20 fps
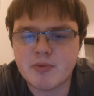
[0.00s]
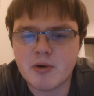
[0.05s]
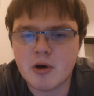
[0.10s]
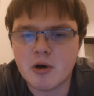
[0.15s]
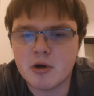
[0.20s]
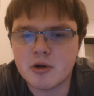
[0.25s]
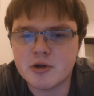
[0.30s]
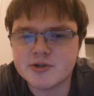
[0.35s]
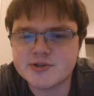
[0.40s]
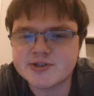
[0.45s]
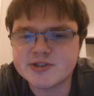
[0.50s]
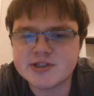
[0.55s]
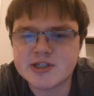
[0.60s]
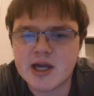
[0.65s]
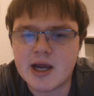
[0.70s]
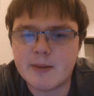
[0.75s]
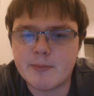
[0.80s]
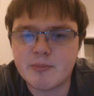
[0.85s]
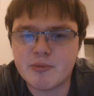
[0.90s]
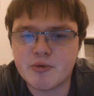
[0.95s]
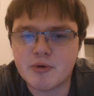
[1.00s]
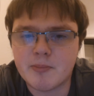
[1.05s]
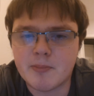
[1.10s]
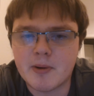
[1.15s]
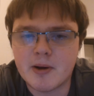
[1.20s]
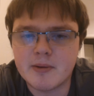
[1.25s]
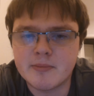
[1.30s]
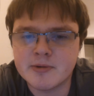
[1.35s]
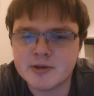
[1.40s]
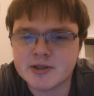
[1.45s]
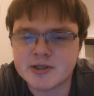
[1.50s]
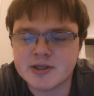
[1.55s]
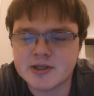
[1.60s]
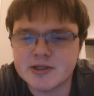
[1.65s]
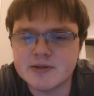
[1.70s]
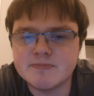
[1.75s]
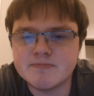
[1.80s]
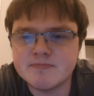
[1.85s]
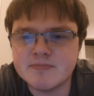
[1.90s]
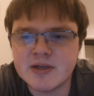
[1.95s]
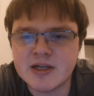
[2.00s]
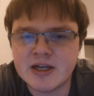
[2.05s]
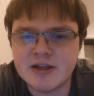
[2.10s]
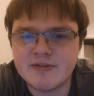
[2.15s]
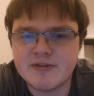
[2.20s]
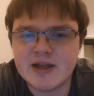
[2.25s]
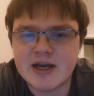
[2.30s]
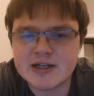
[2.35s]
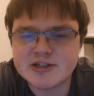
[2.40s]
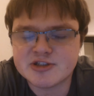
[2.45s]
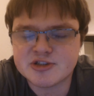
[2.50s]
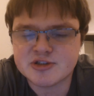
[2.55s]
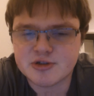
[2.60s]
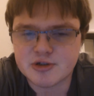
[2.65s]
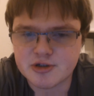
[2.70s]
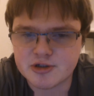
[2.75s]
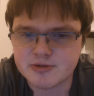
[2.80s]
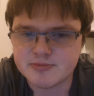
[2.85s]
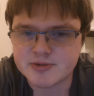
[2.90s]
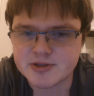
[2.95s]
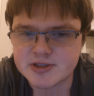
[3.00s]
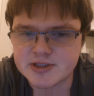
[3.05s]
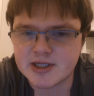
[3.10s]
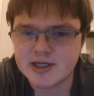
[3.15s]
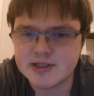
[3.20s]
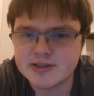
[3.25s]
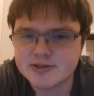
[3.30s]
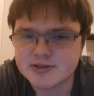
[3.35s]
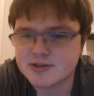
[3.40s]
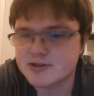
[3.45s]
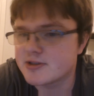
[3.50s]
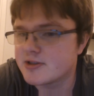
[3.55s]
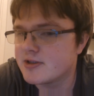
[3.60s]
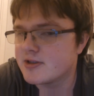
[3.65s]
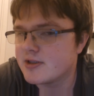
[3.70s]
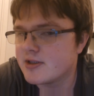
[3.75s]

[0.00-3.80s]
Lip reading: Paul type Republican in that circumstance.